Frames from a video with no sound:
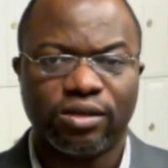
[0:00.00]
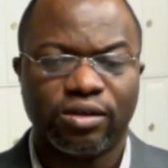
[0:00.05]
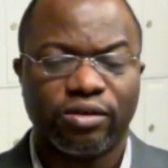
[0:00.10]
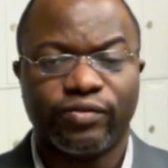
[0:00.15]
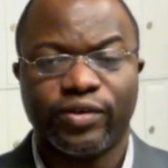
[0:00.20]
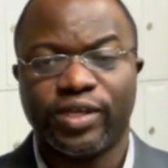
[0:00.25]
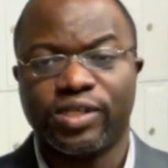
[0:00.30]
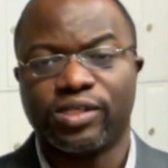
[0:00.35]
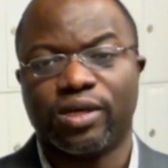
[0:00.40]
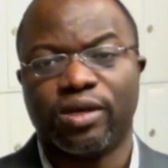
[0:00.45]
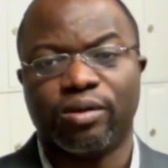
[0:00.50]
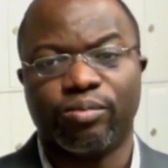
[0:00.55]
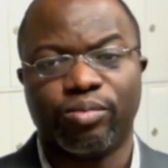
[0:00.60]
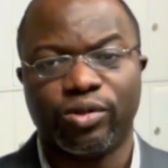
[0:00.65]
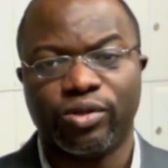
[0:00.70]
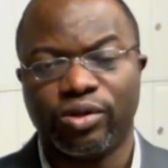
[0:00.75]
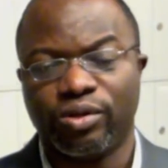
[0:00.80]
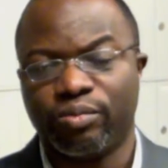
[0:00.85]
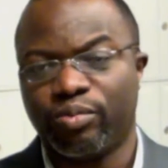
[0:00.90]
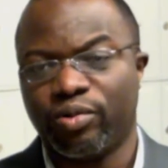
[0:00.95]
For example,
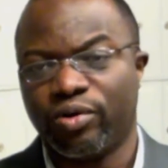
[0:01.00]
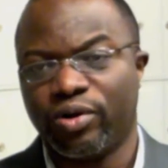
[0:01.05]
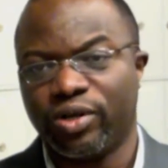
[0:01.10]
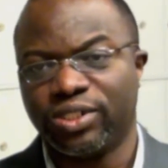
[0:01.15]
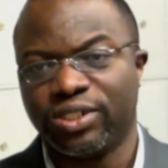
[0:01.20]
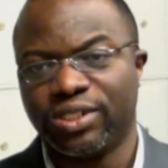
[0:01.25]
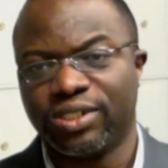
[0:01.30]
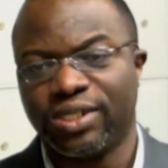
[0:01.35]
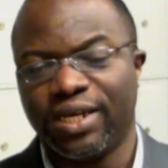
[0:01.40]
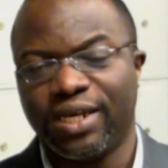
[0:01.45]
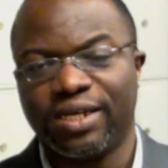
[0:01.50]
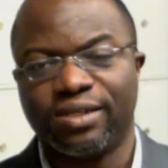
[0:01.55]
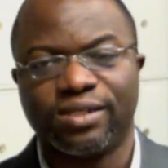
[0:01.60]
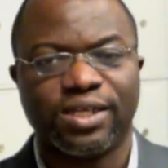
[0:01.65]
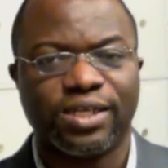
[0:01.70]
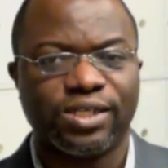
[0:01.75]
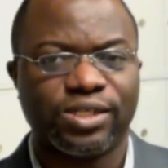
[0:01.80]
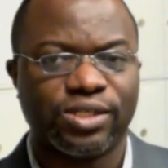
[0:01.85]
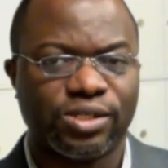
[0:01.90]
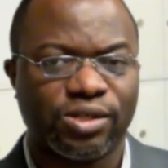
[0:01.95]
your project is
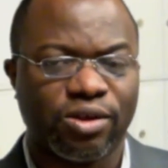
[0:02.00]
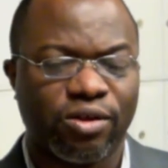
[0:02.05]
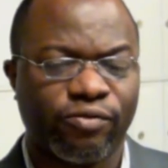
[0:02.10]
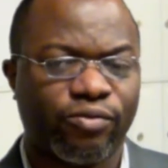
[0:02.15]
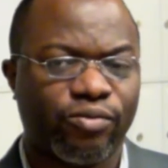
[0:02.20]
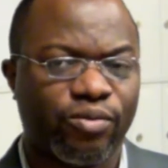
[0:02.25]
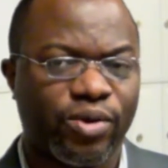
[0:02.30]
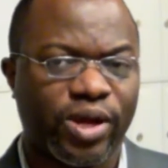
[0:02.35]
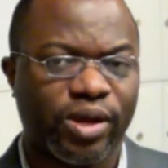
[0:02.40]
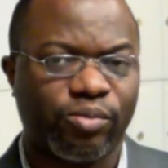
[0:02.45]
a software